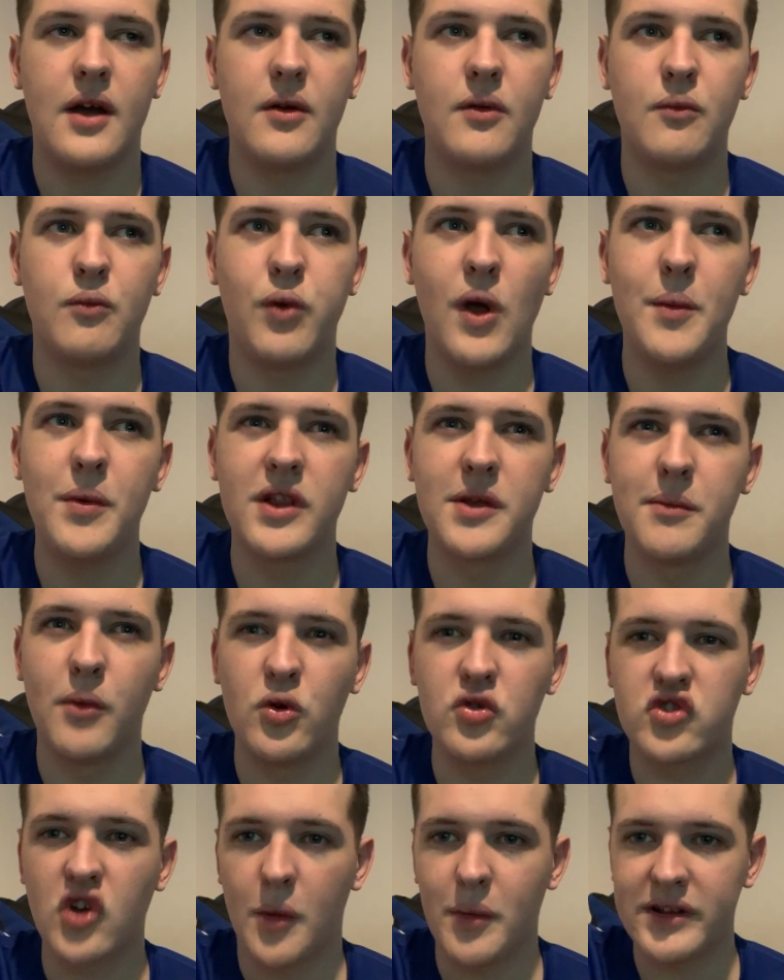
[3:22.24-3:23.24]
We were the more
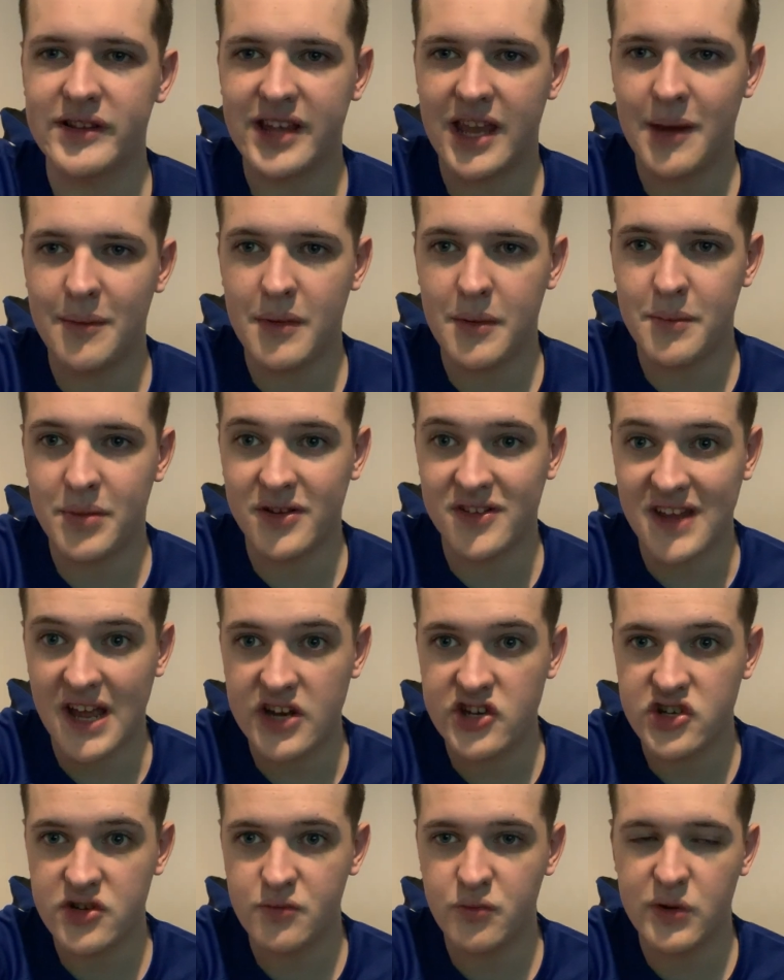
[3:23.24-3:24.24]
dominant team in
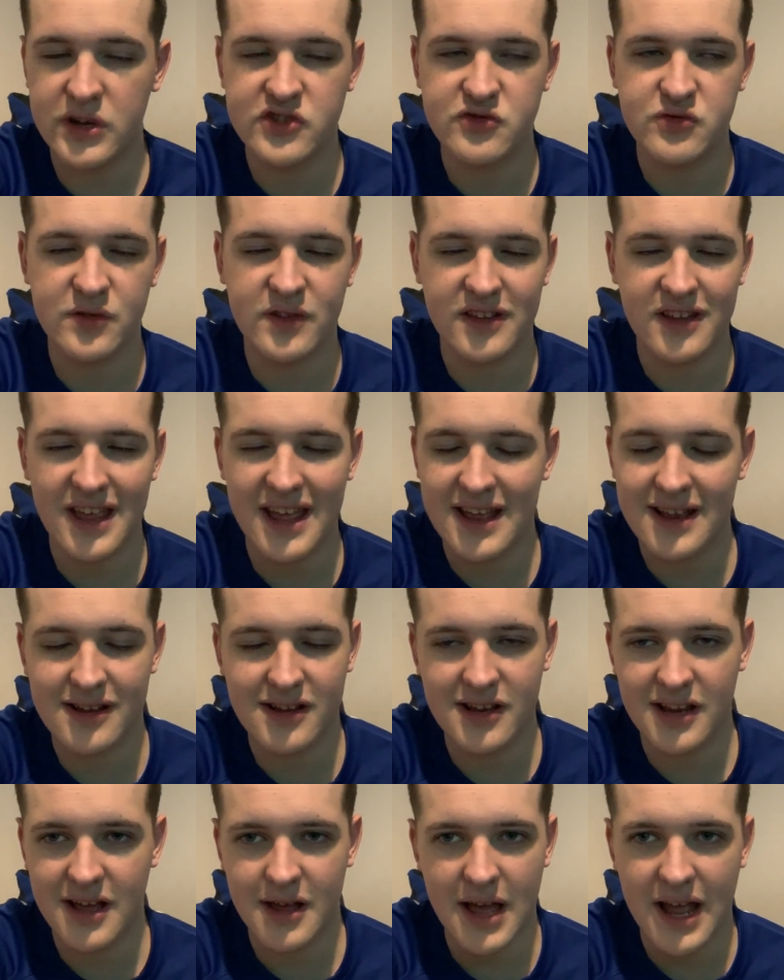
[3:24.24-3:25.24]
possession, which was
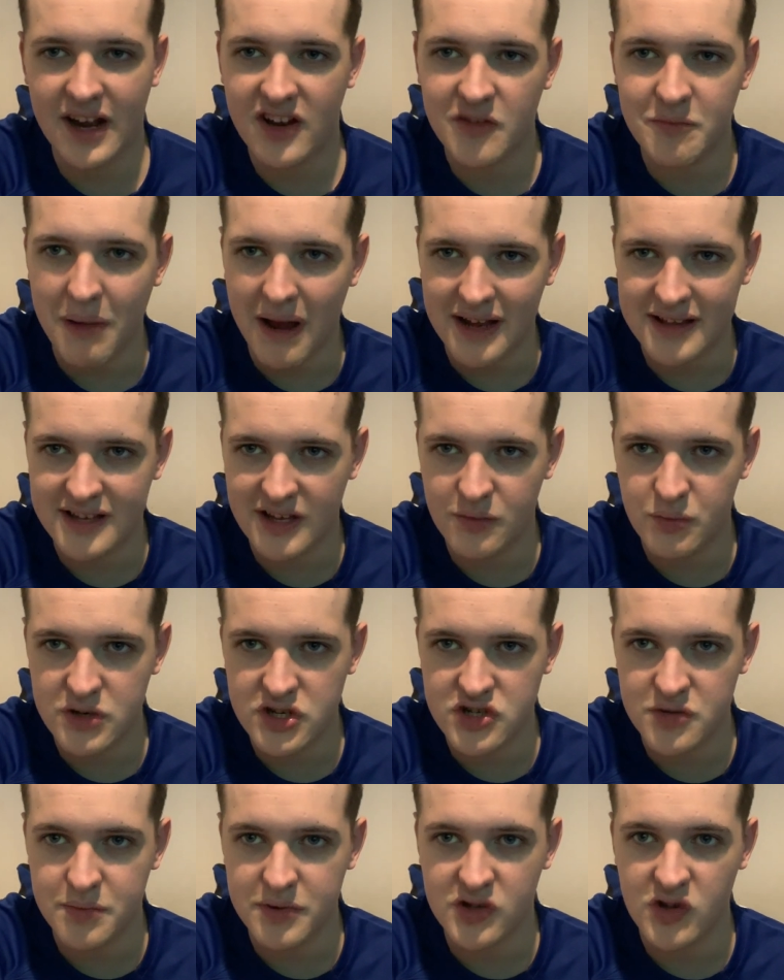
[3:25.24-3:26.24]
expected. We
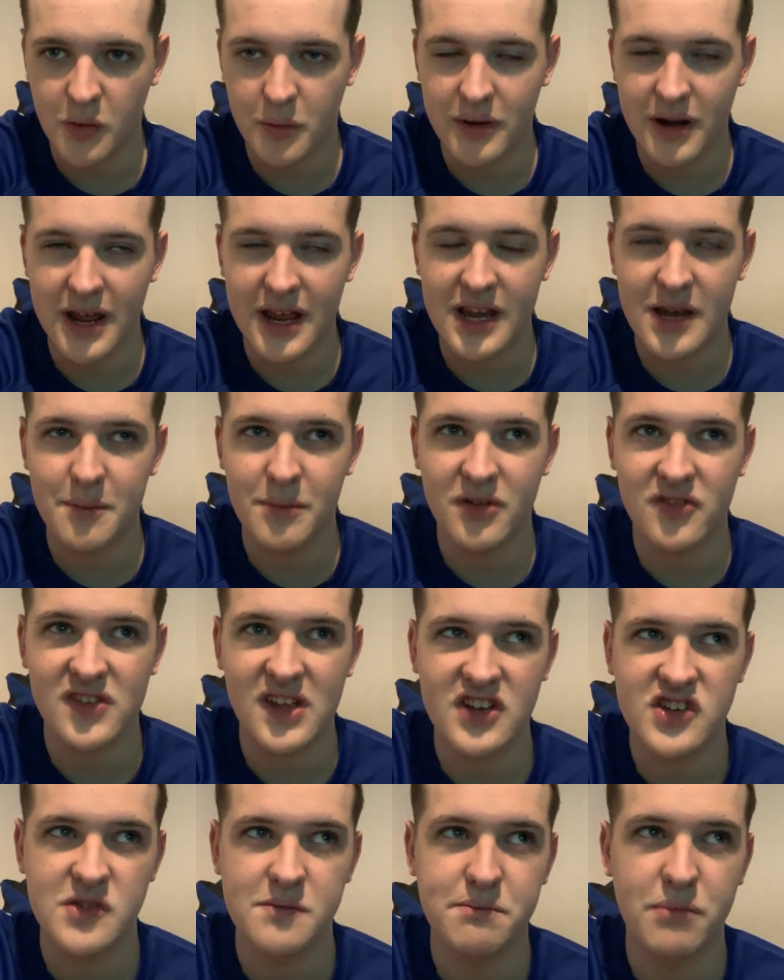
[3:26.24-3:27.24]
should be dominating in
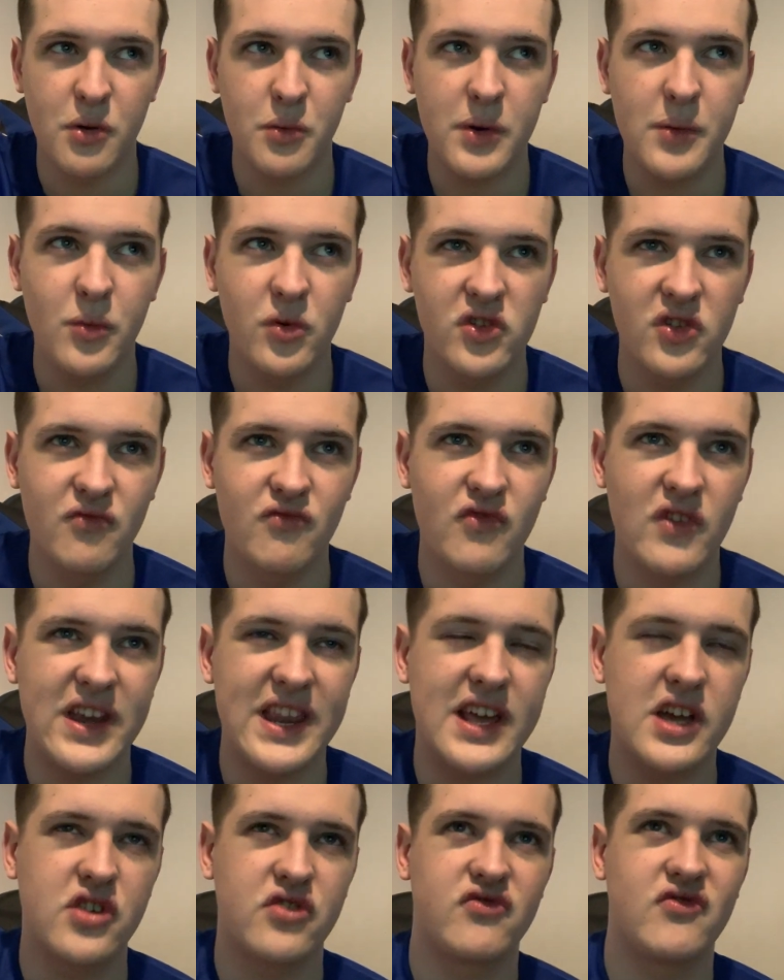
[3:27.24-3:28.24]
possession. But we wasn't really
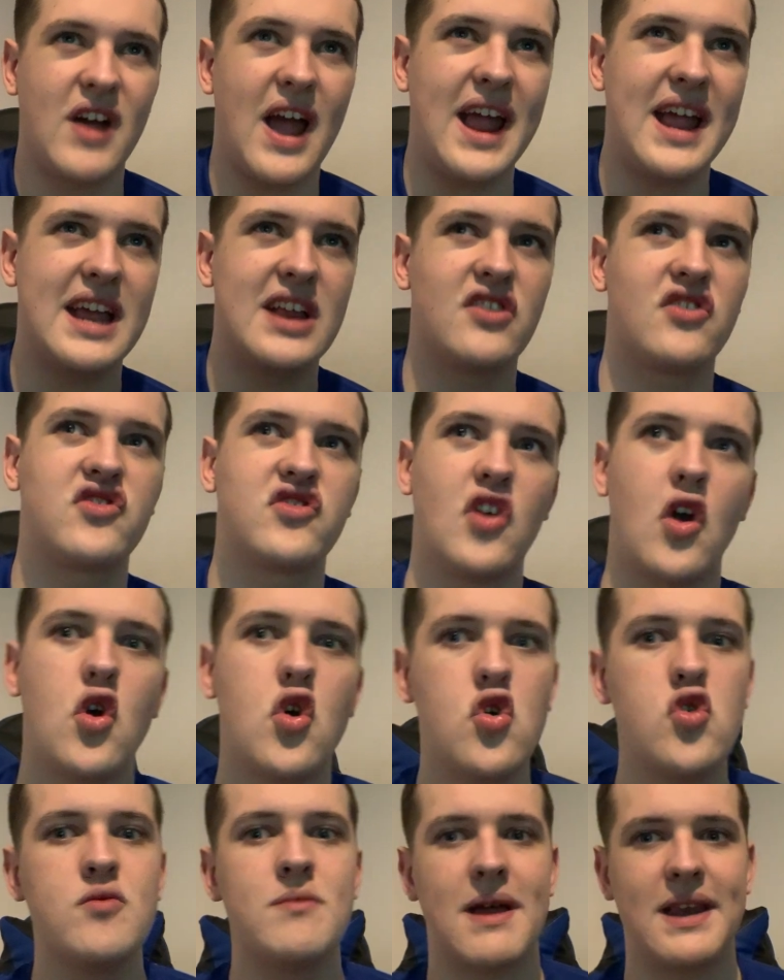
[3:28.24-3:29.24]
creating
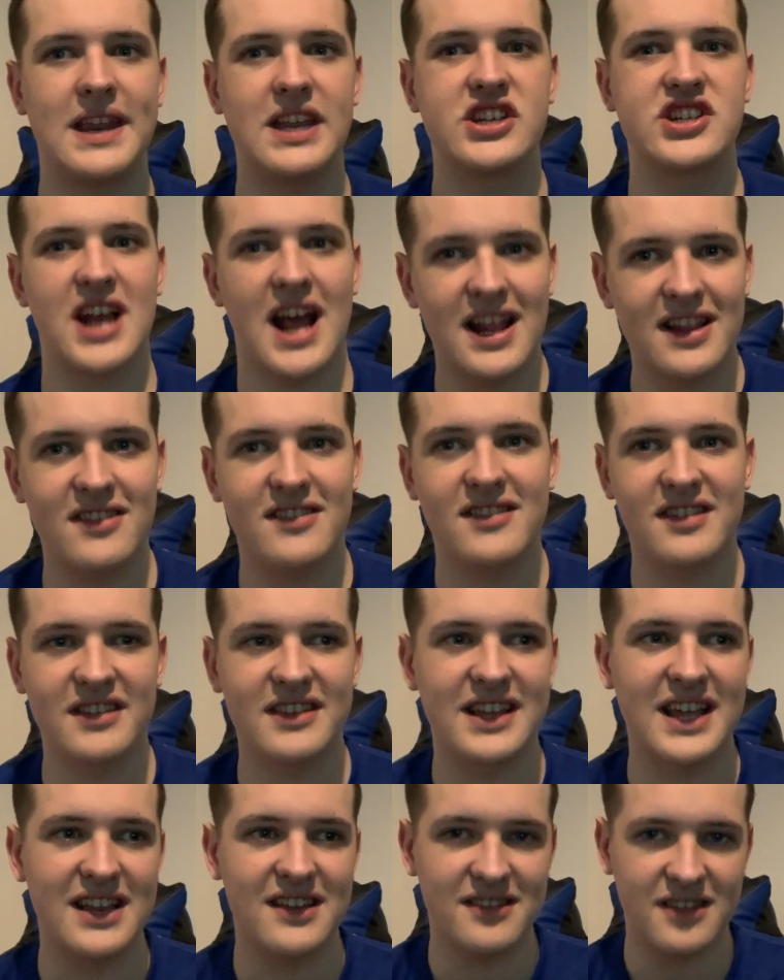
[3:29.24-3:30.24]
so many chances
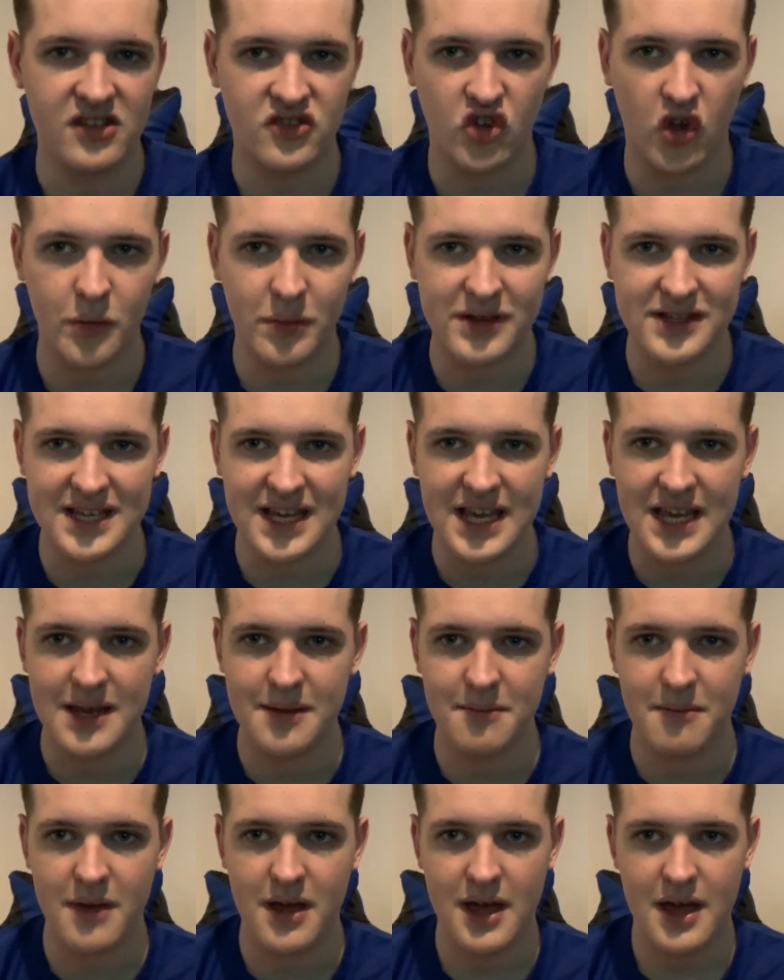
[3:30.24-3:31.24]
against this type of
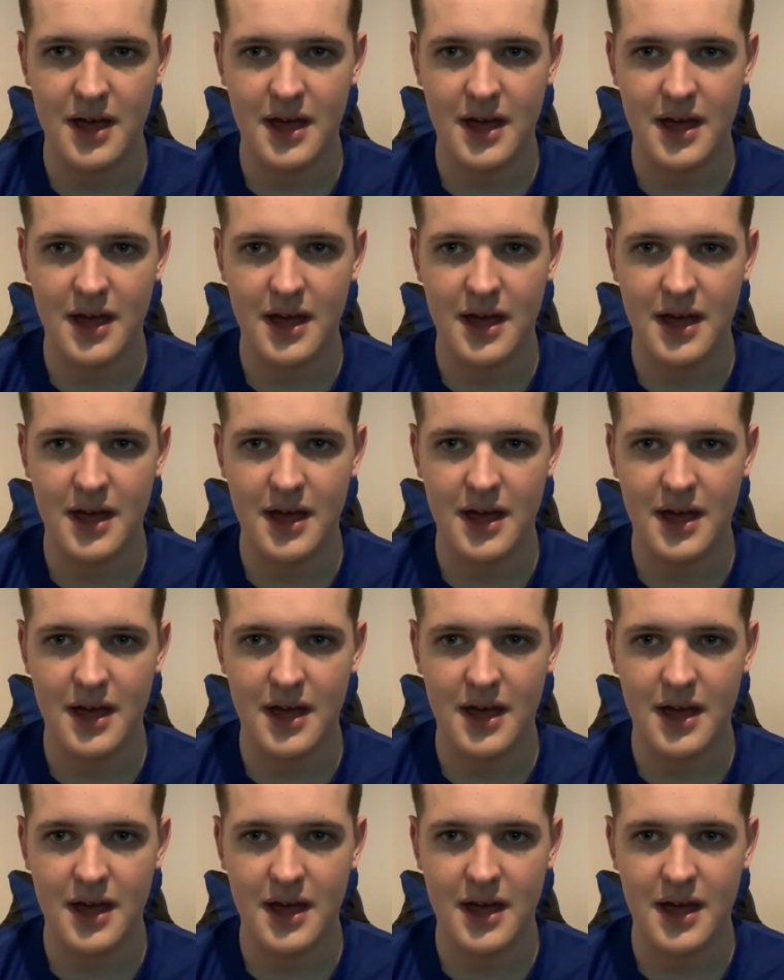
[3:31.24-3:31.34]
team.